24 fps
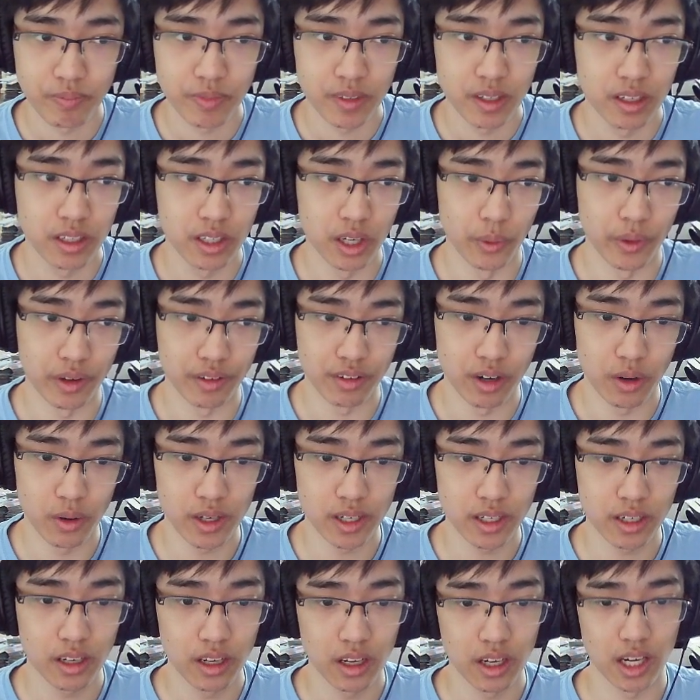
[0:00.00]
Going
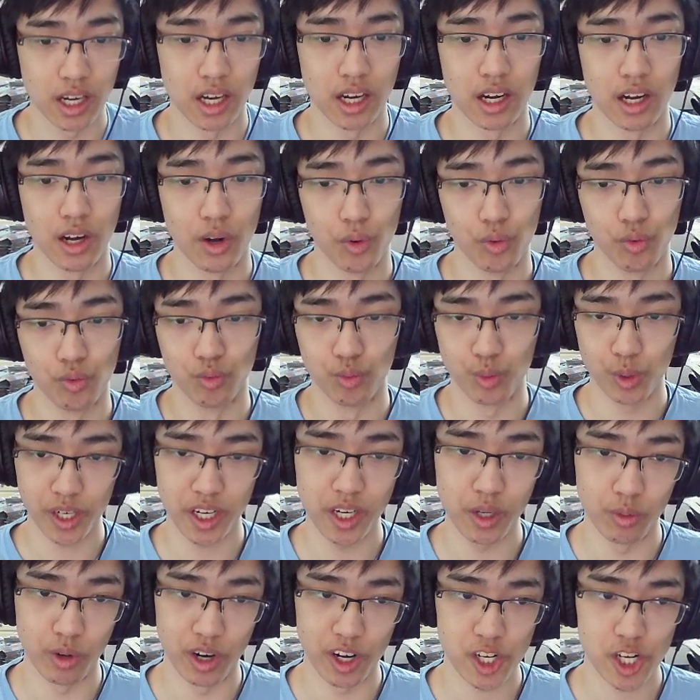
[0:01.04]
north,
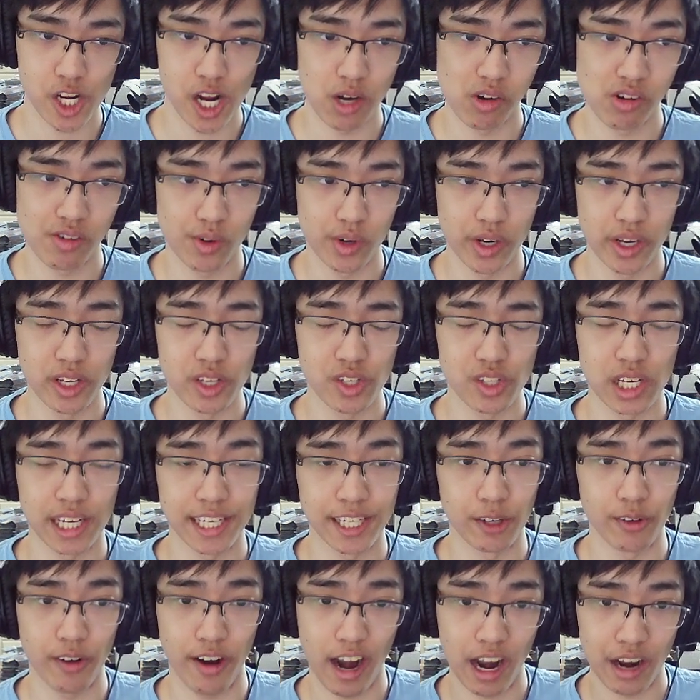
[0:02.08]
Rookie Rush. However, it is not
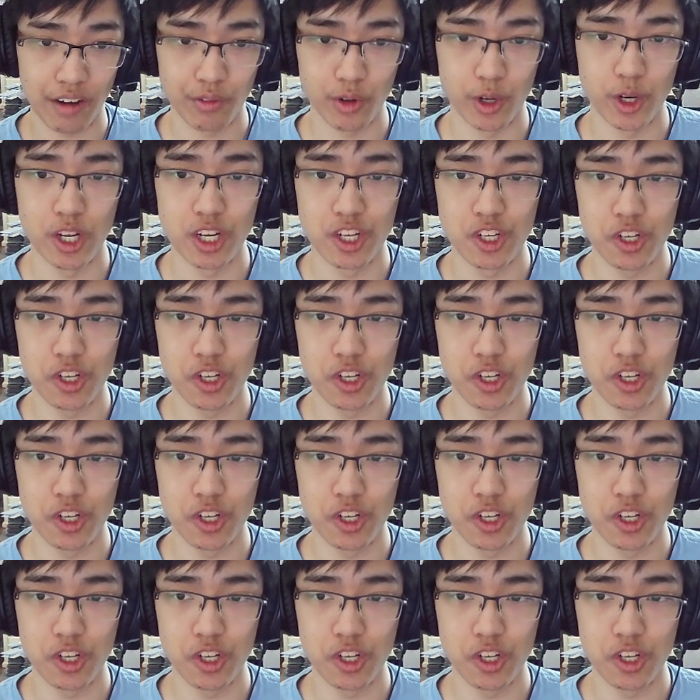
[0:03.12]
your average